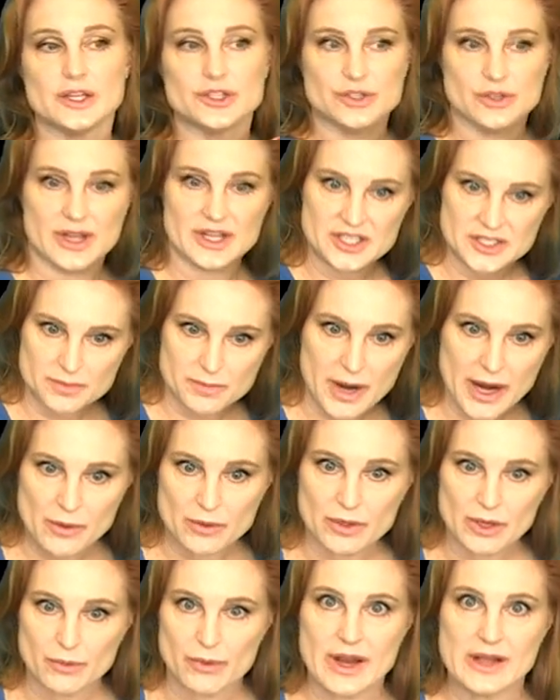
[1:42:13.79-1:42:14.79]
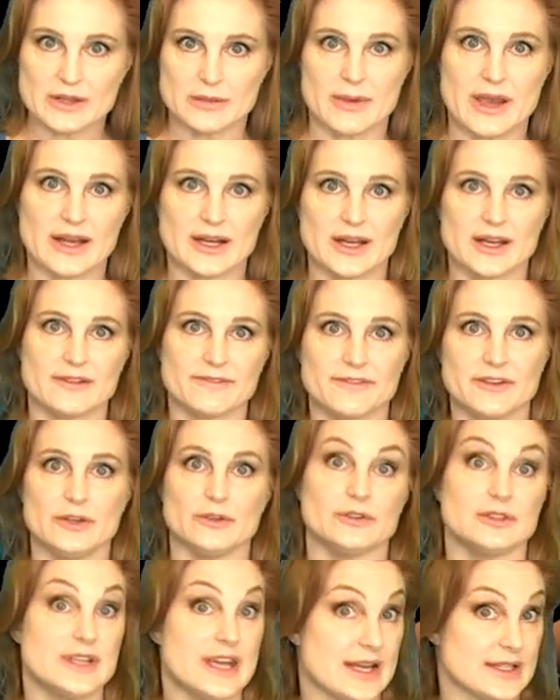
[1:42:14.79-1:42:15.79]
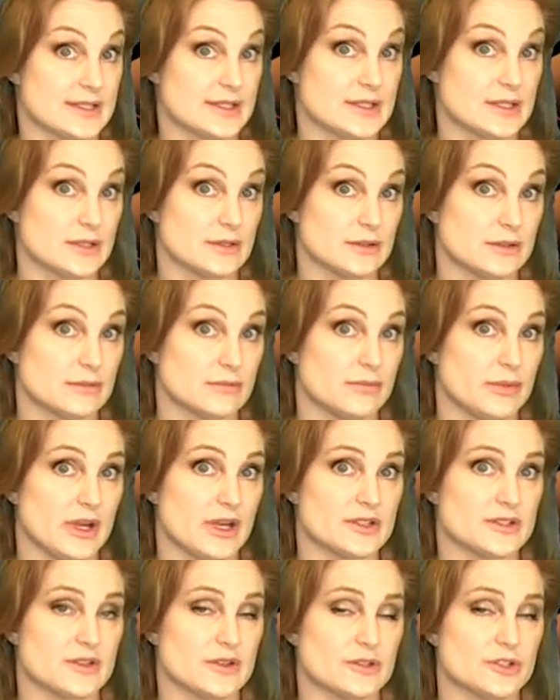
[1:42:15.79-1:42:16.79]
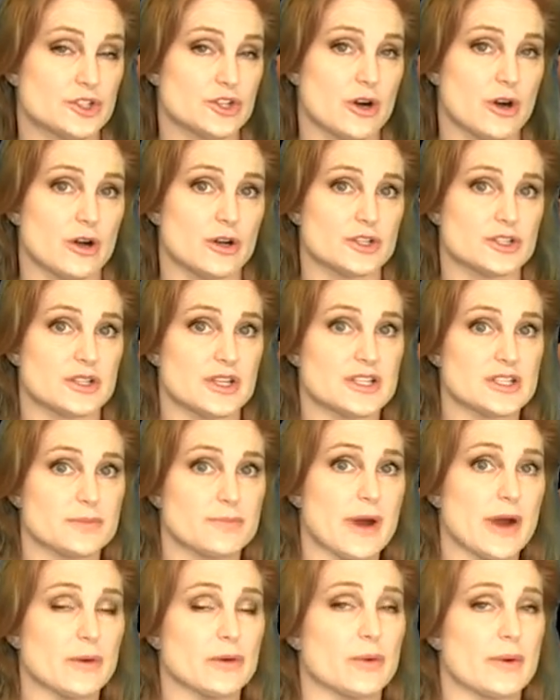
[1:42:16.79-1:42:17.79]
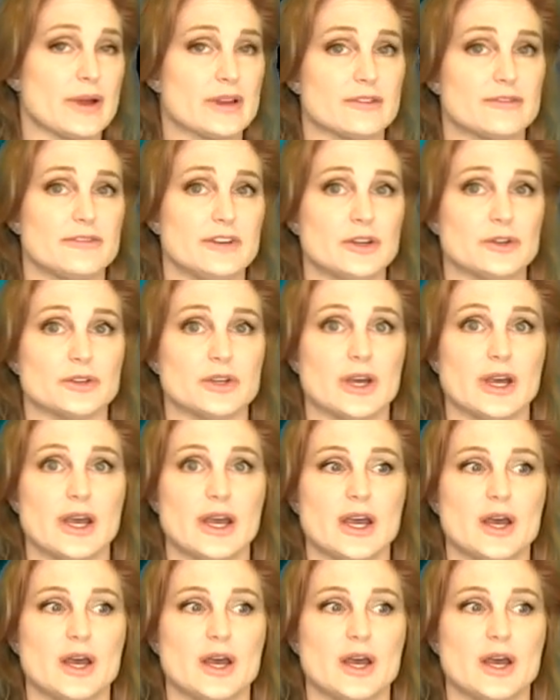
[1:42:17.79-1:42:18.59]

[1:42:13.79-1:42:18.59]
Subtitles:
Do they spiral around the magnetic field? Yes, because they're charged. They spiral around the field.